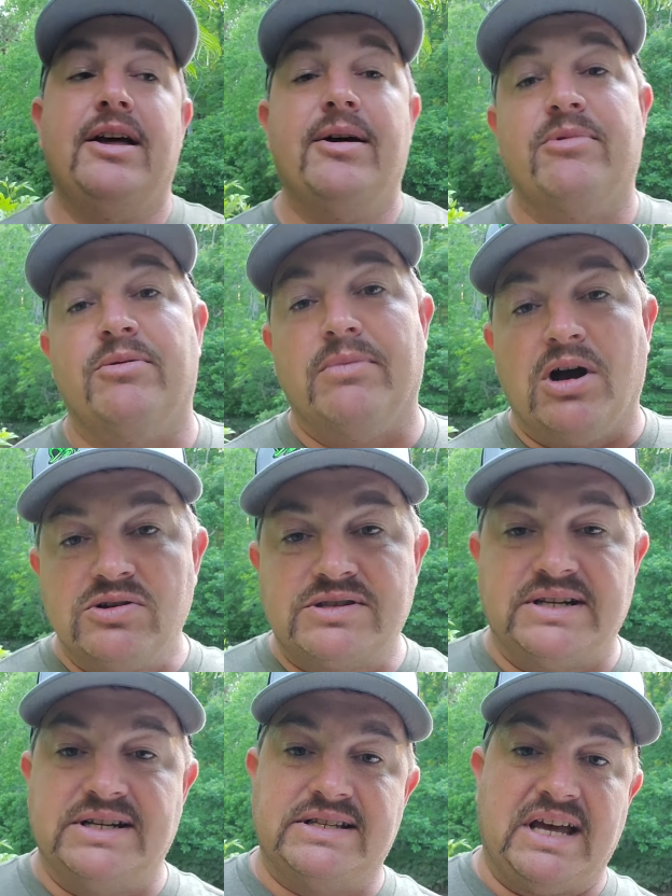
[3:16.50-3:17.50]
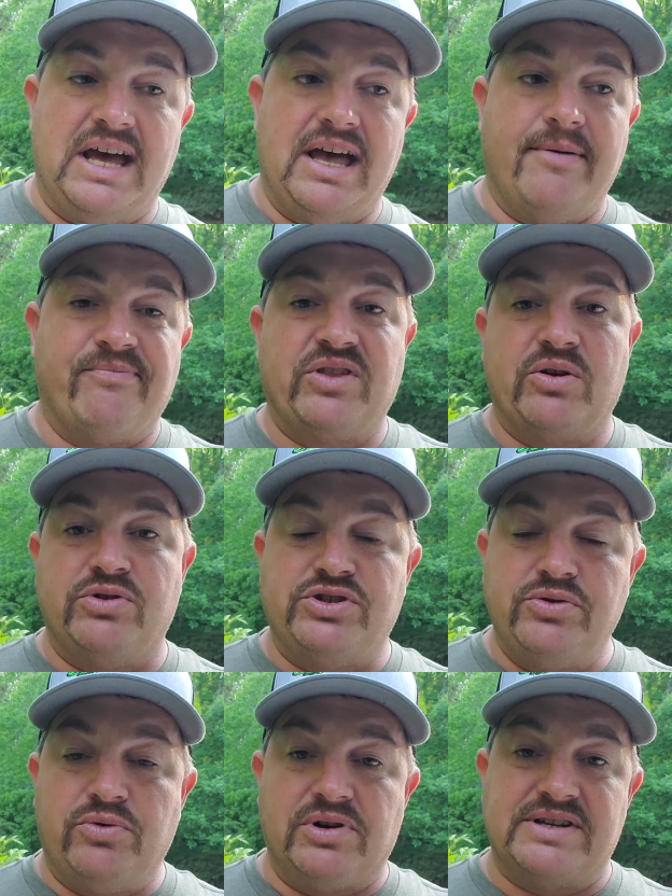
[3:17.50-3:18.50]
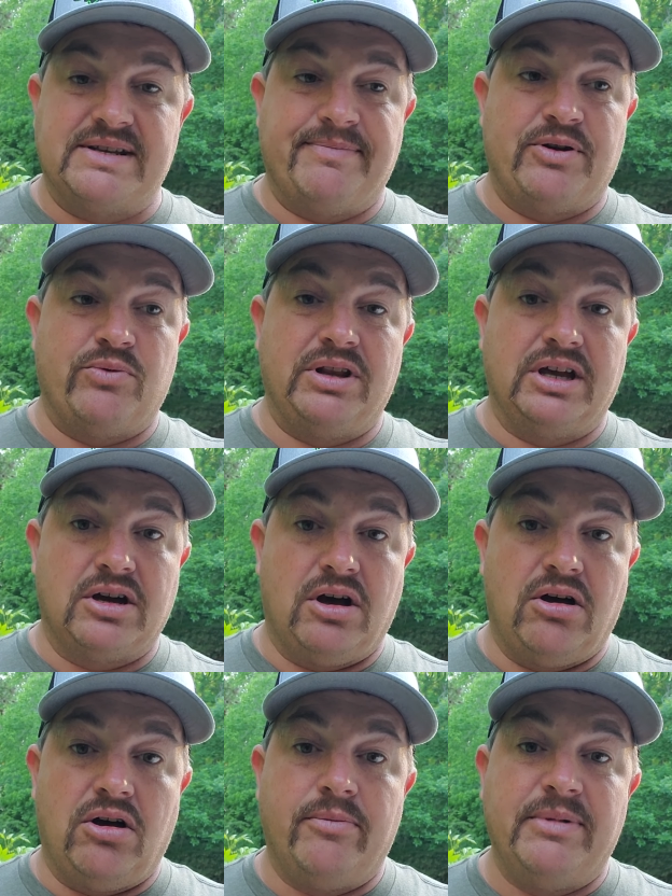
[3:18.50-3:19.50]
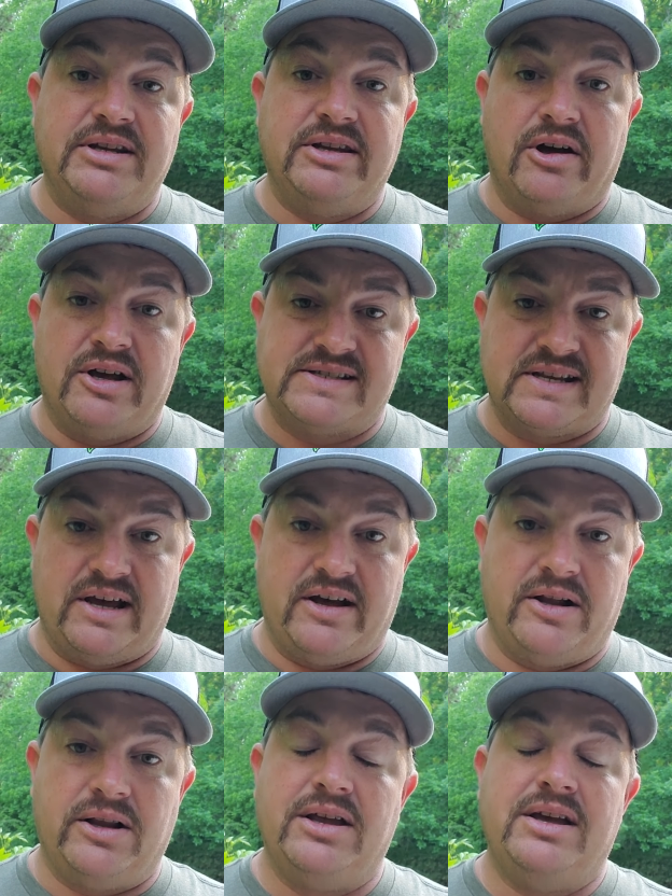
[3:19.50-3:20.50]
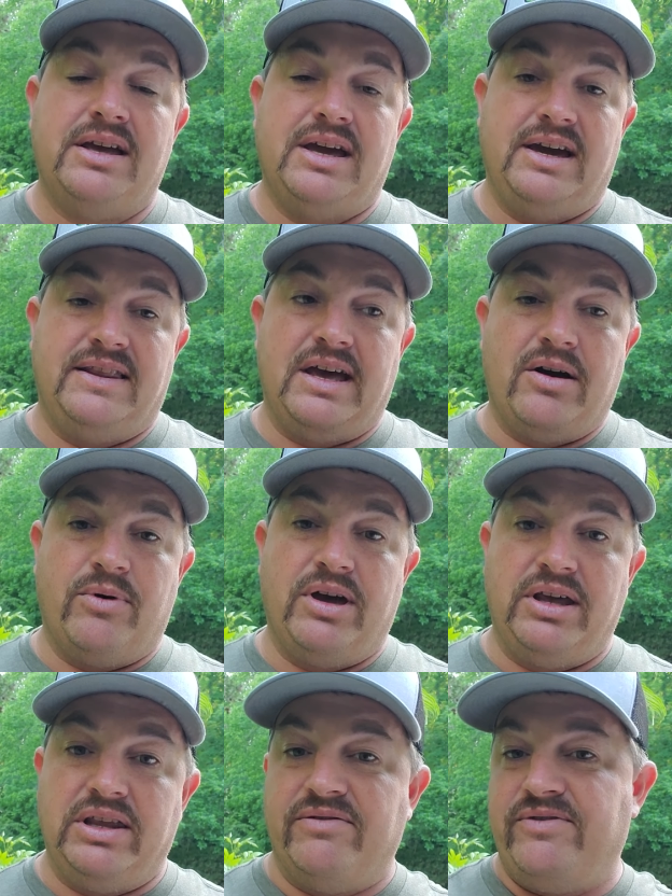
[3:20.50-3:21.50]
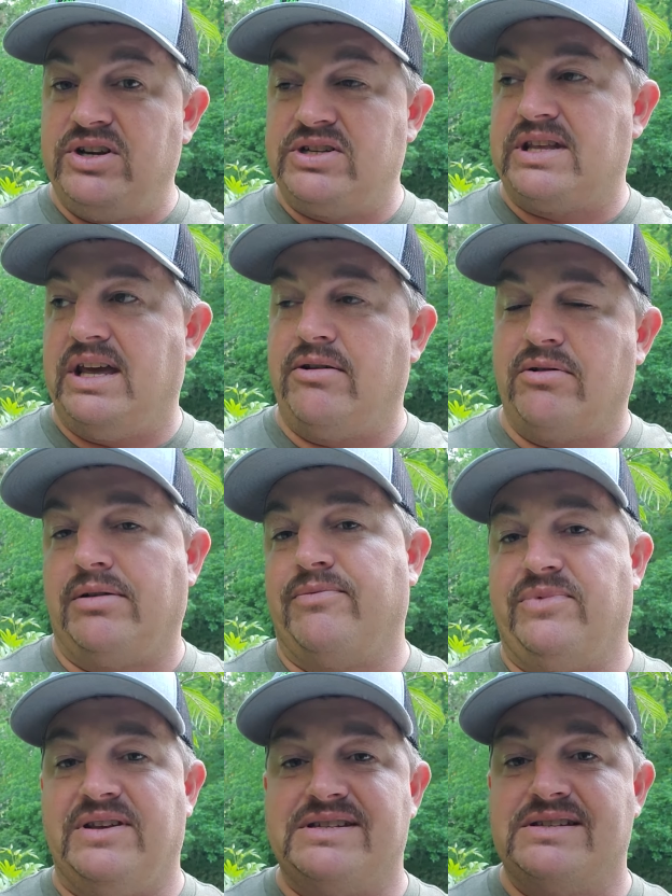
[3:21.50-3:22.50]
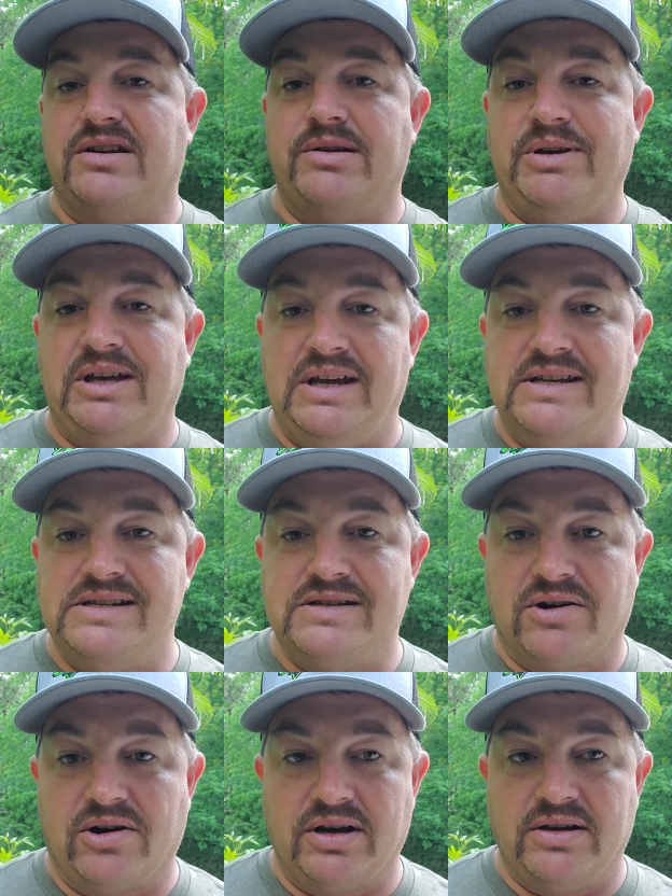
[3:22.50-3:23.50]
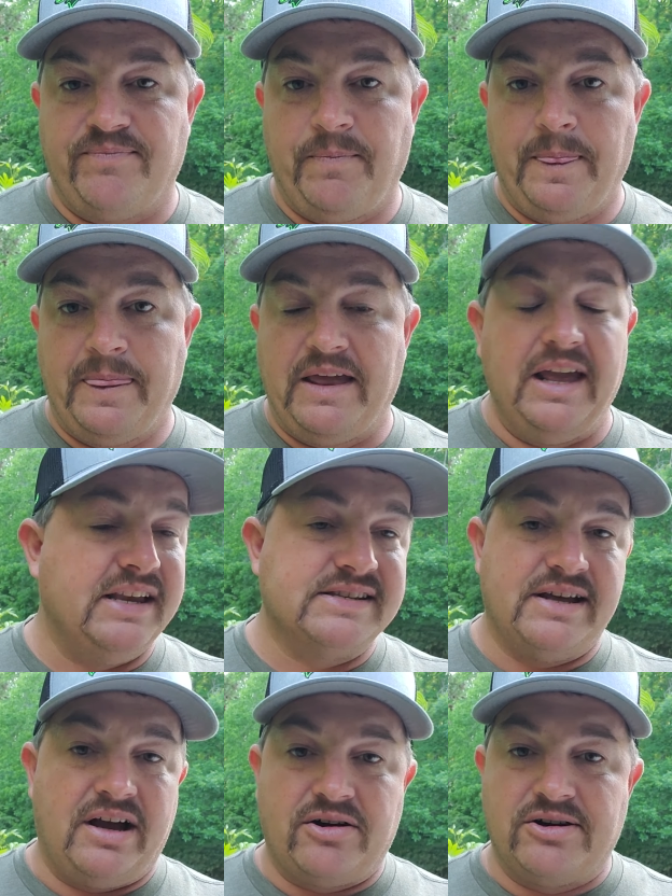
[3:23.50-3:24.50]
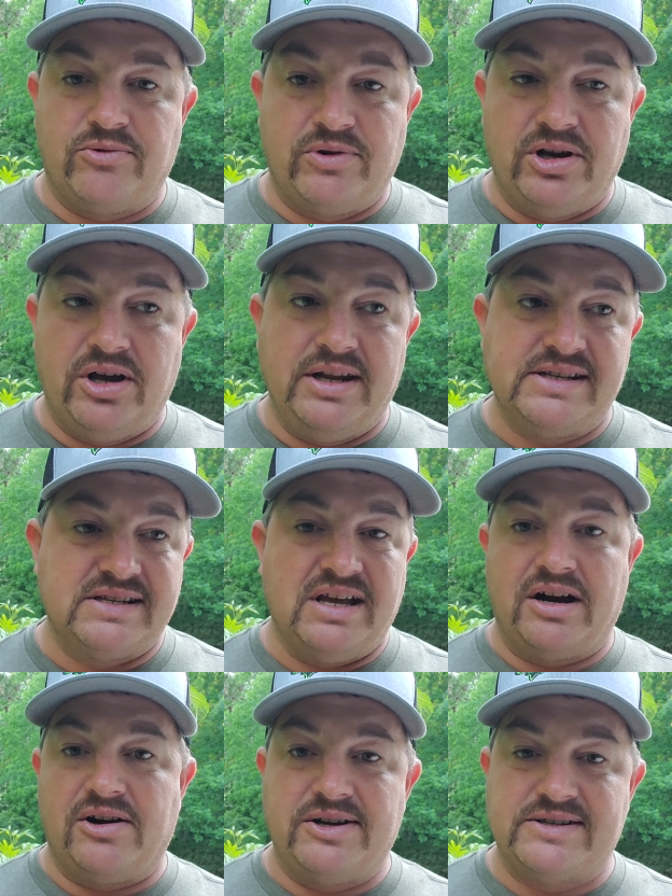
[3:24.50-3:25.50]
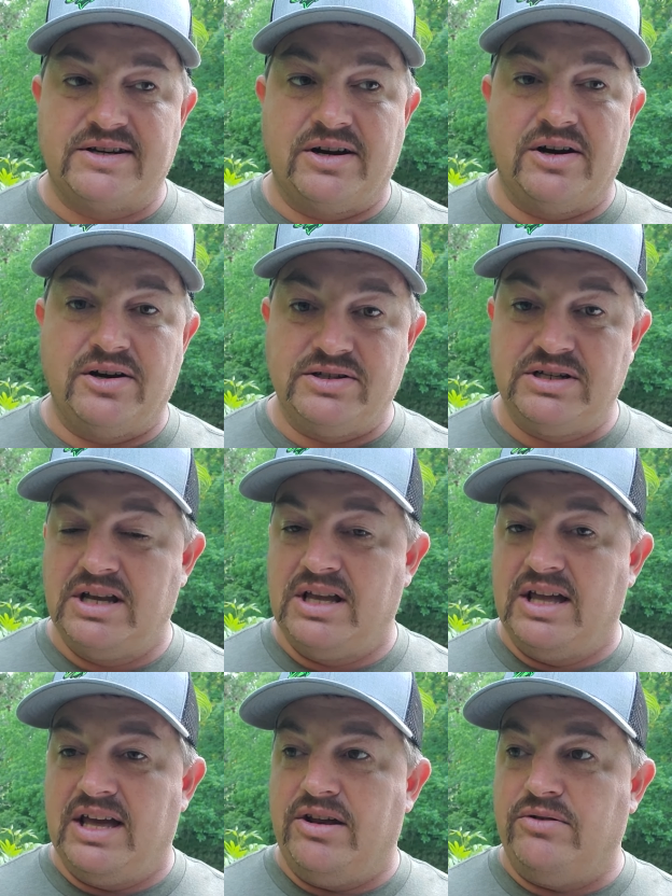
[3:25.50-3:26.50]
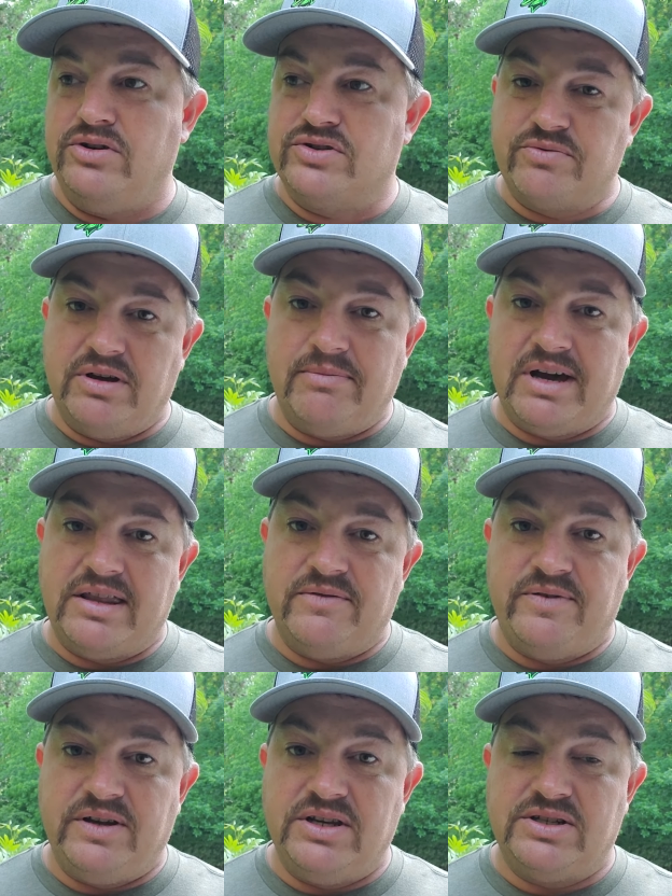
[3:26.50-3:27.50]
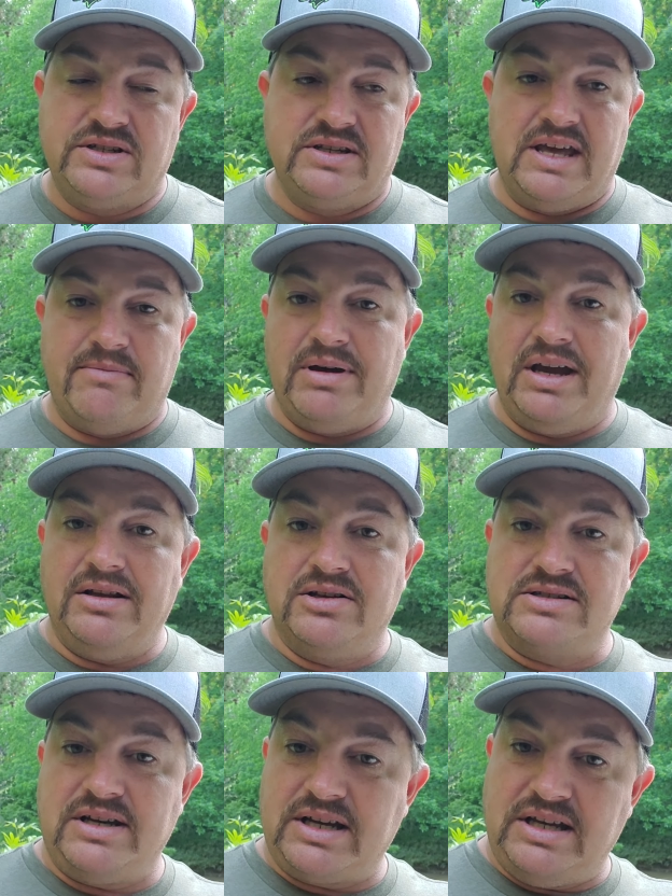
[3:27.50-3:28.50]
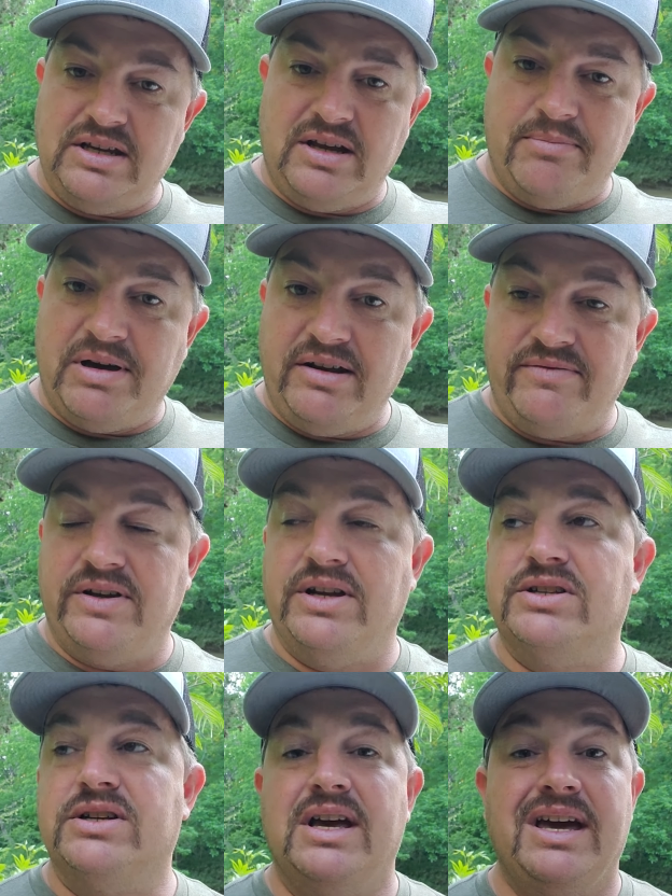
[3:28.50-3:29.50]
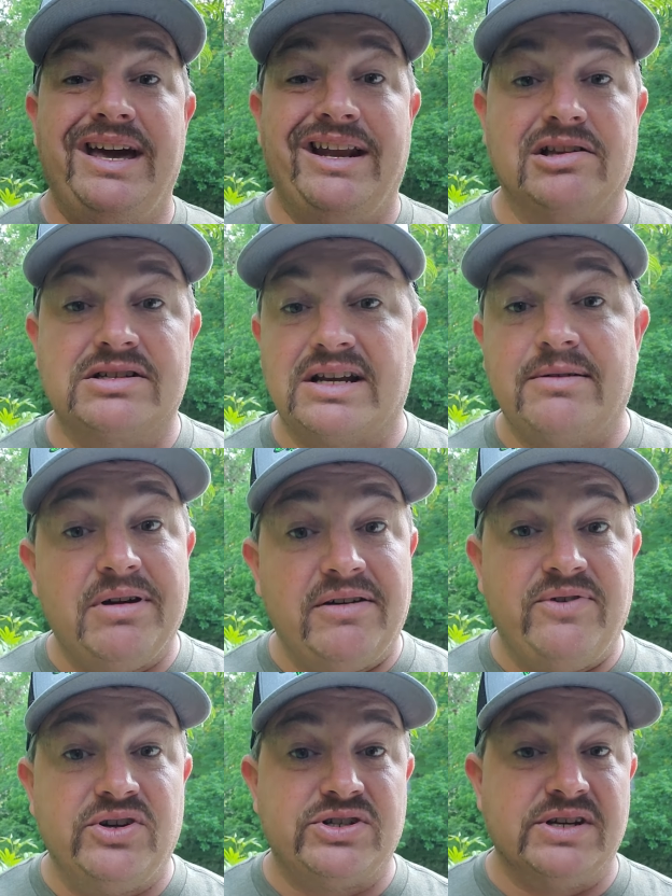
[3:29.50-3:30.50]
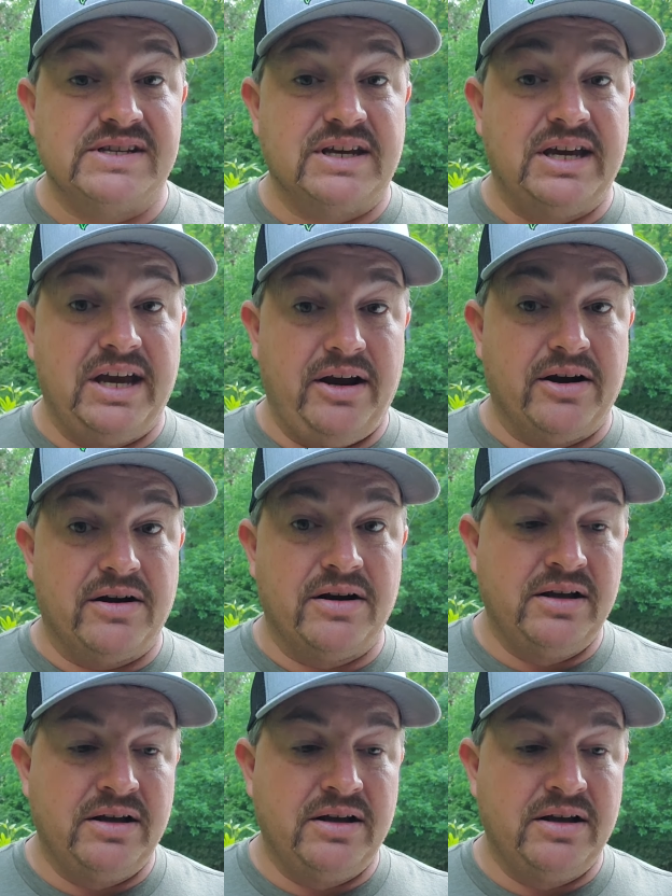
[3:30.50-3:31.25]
But most of the time, what you want is something really calm and docile, and that way the fish think, like, this is going to be an easy target. He's not going to run, he's not going to surge, and you swim by the fish, that bait looks like a bait fish, and it looks like the bait fish doesn't care.